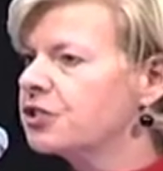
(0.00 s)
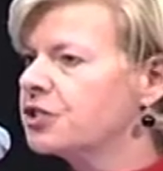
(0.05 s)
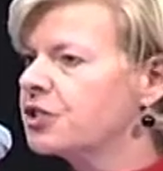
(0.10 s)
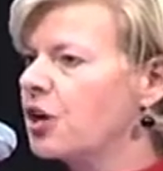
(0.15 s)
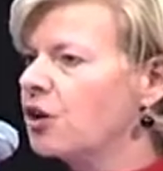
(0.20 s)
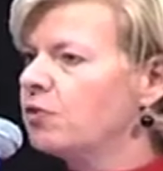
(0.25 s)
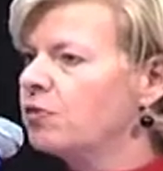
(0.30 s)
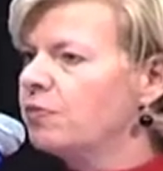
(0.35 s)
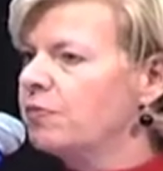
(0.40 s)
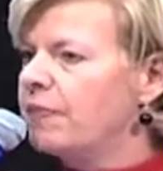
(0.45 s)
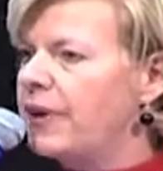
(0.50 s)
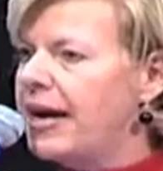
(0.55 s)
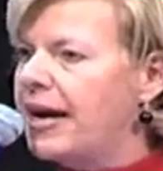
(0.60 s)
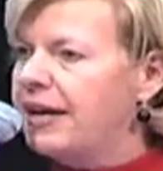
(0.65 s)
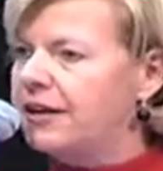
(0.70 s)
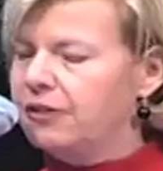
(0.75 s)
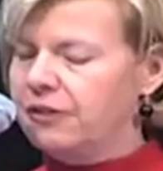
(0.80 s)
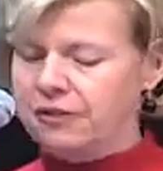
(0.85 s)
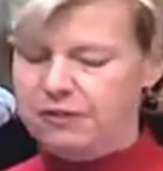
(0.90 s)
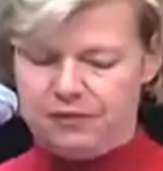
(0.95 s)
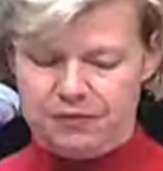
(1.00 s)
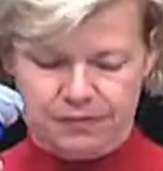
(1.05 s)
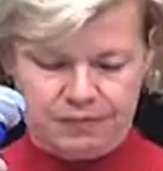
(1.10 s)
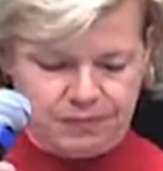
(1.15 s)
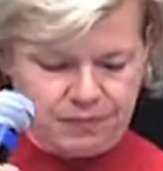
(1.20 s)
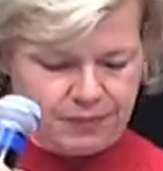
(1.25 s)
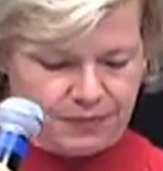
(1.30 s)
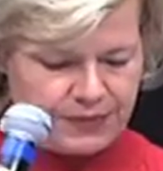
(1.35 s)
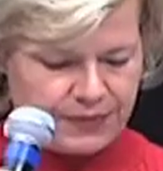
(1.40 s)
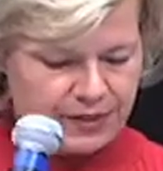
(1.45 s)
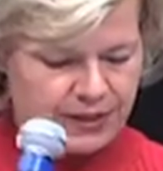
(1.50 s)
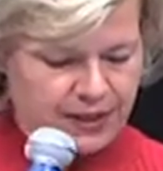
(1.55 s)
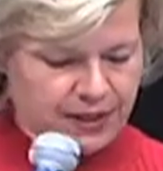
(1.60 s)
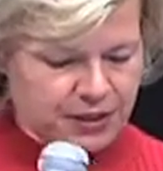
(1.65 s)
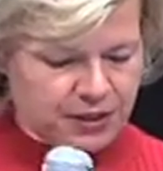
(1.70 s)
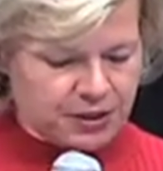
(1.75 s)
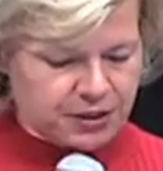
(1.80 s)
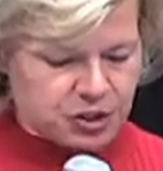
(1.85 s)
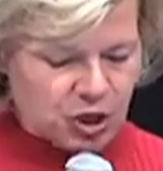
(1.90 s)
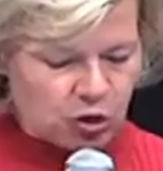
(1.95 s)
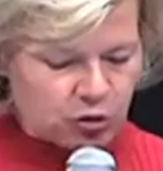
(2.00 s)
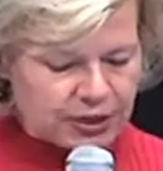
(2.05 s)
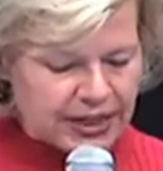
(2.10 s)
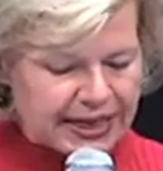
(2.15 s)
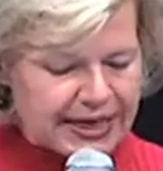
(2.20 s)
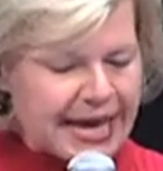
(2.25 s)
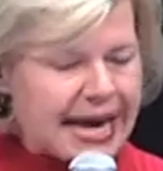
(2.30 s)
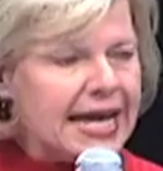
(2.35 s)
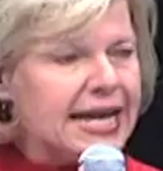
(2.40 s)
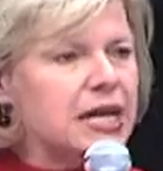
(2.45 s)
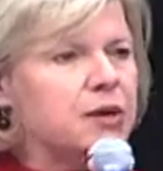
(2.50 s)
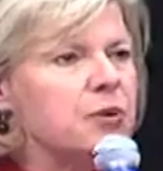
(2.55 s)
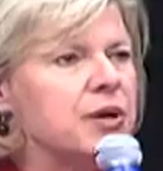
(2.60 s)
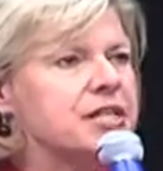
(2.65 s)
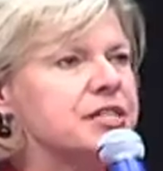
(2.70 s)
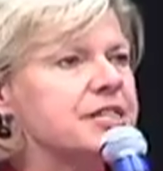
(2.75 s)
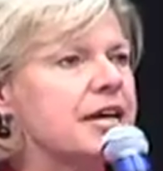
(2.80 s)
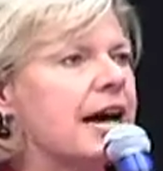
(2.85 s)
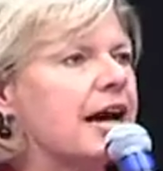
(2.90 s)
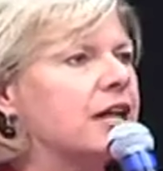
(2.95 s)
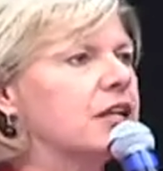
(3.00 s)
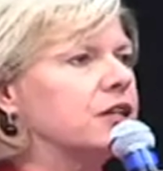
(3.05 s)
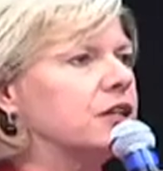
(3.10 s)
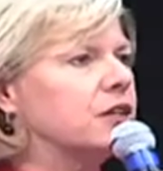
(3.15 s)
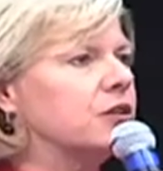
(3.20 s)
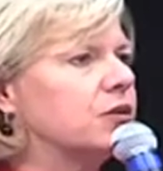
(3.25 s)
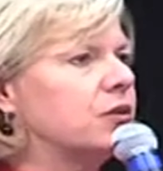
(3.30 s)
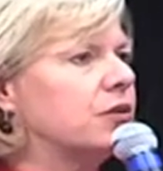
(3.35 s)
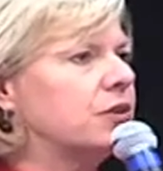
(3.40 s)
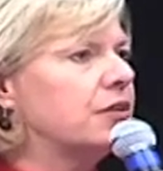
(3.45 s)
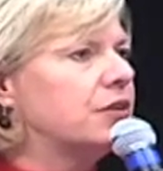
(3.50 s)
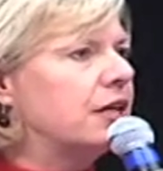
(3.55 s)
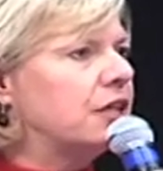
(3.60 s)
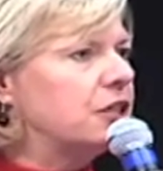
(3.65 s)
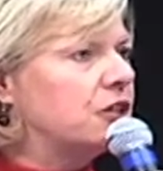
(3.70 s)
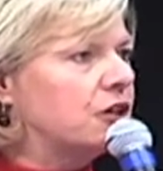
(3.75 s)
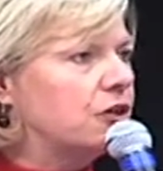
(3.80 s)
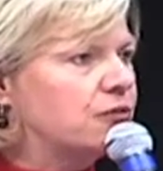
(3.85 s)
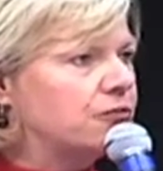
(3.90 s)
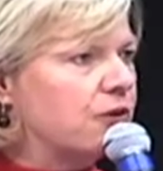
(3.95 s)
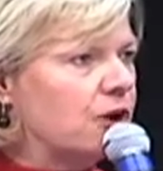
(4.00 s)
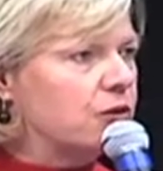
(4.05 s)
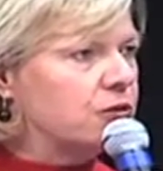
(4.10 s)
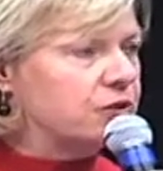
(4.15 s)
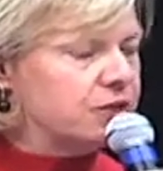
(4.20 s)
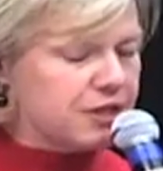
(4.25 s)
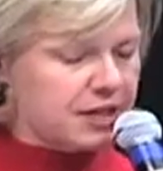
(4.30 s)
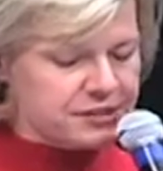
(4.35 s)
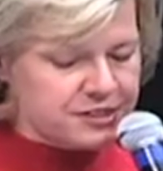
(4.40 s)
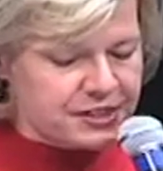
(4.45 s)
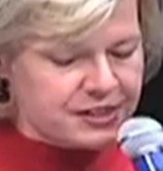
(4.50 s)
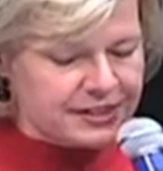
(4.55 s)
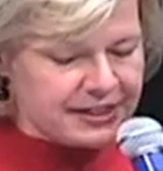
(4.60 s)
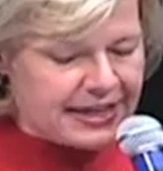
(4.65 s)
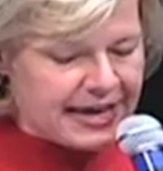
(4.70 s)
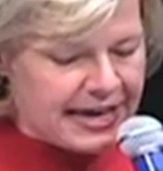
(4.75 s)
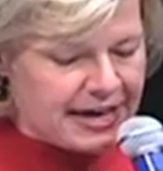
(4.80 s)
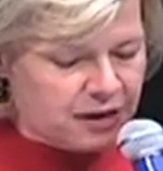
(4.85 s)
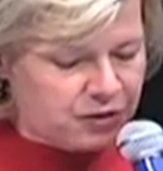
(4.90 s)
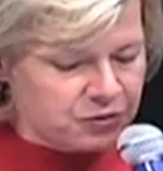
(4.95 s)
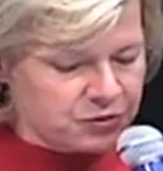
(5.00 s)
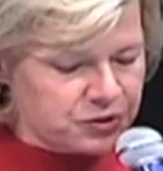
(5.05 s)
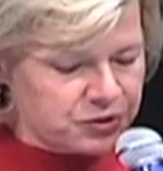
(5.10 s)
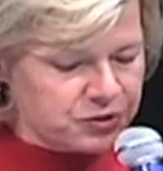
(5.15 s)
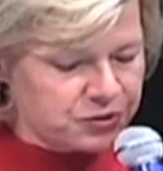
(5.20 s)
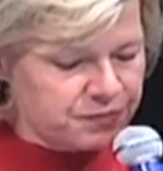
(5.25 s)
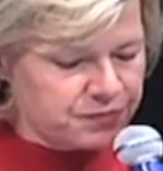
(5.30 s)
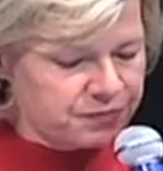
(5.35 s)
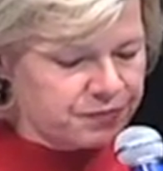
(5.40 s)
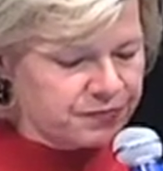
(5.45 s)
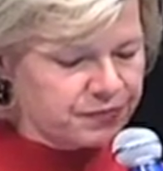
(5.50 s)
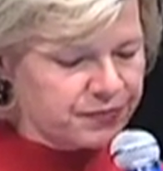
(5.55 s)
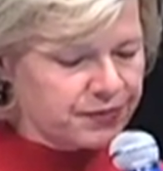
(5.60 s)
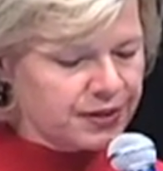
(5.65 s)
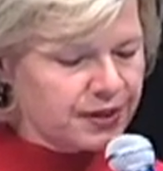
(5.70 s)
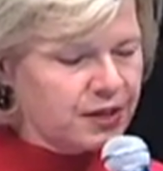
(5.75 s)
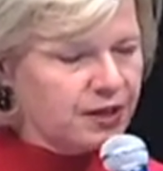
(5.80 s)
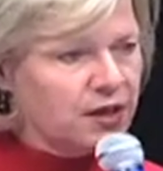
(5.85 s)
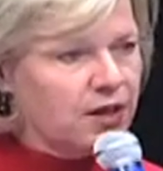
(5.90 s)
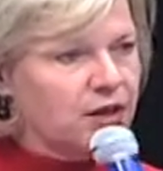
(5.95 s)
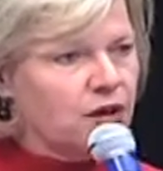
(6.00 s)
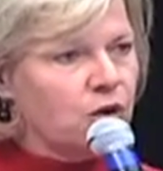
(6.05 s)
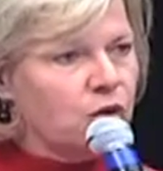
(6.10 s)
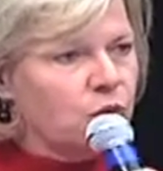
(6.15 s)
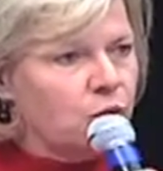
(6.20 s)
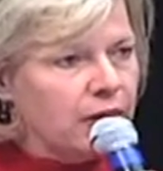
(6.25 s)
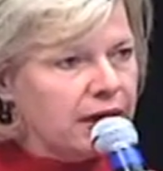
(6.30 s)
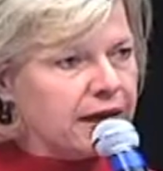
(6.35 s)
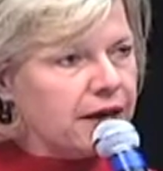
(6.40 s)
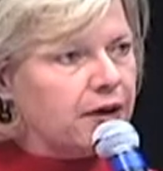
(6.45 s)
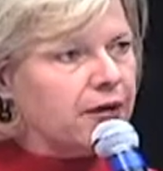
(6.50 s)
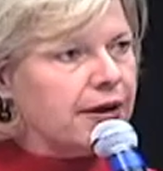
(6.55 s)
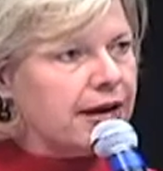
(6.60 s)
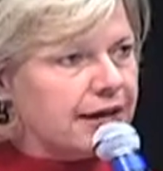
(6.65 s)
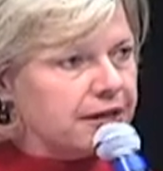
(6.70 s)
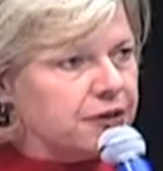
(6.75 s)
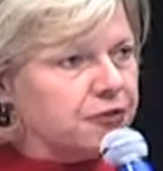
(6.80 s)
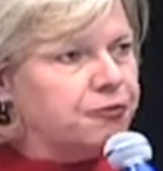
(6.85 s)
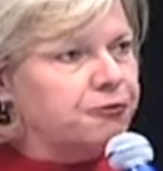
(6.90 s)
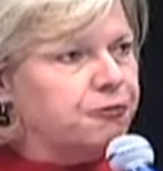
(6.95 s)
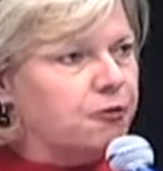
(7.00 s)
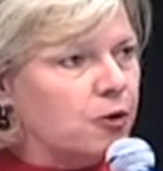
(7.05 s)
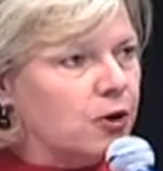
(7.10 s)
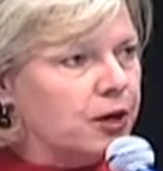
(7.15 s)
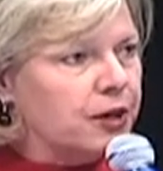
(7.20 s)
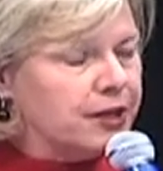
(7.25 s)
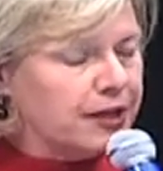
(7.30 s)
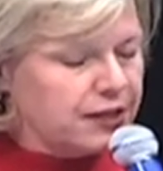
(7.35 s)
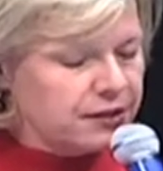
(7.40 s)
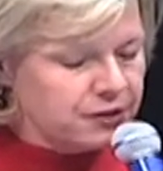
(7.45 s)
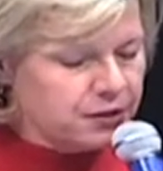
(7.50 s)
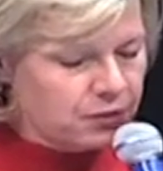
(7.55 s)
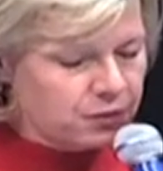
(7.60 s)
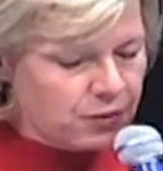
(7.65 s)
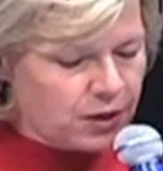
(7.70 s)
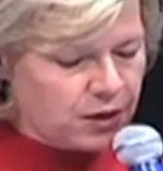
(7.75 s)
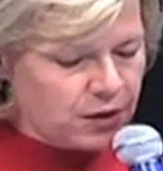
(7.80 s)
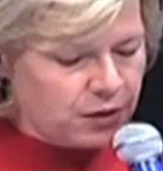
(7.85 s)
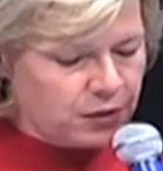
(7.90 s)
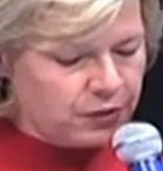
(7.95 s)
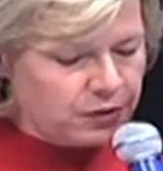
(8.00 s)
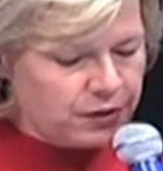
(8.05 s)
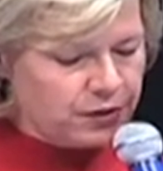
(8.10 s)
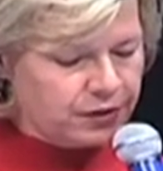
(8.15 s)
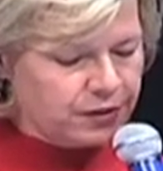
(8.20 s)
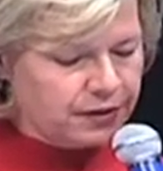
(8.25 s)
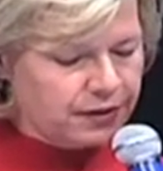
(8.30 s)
don't matter. Don't let anyone tell you that your vote doesn't count. We are at a fork in the road,